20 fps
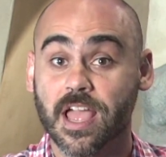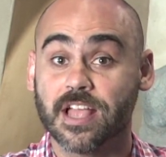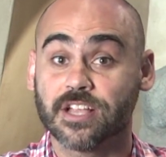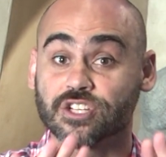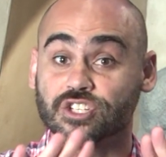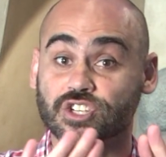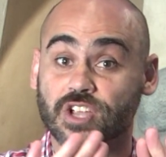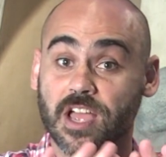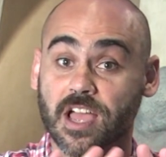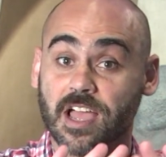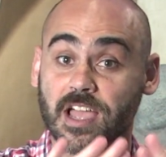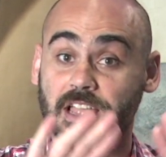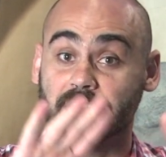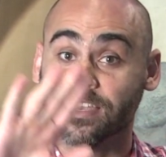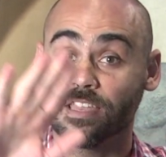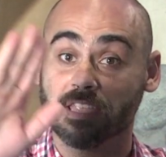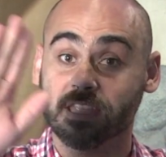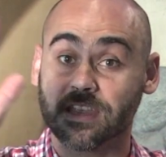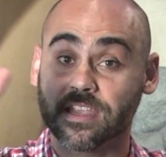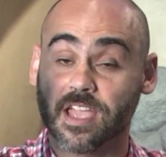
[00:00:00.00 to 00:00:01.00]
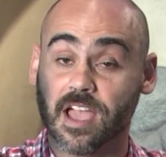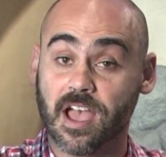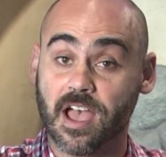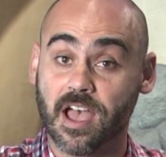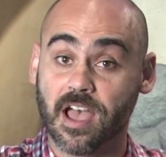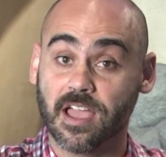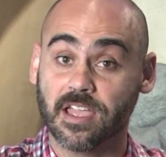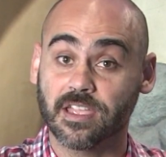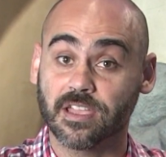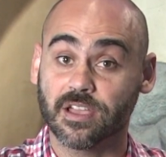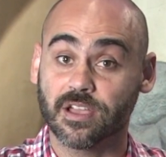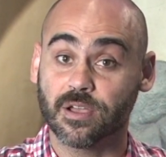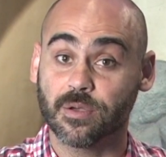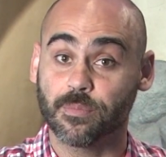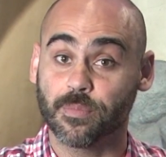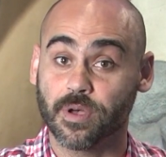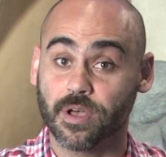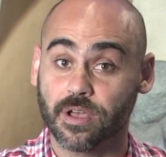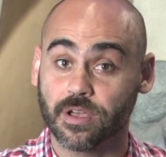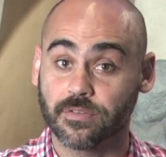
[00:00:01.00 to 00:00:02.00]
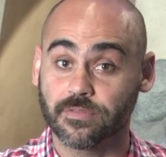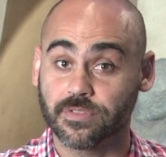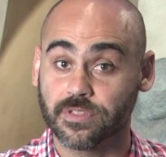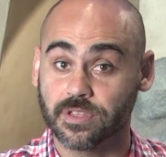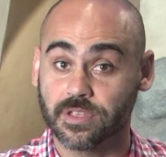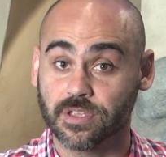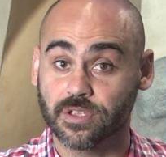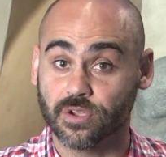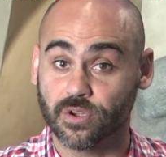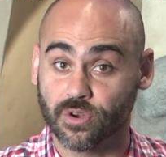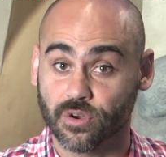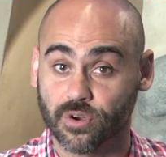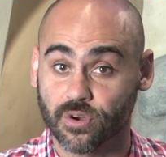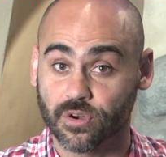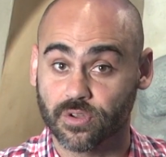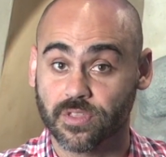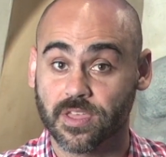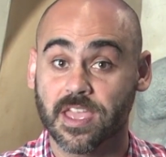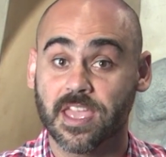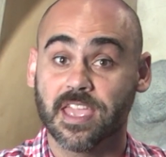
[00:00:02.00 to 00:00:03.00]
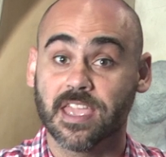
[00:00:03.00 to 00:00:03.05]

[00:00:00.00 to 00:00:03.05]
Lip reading: shining high above the earth.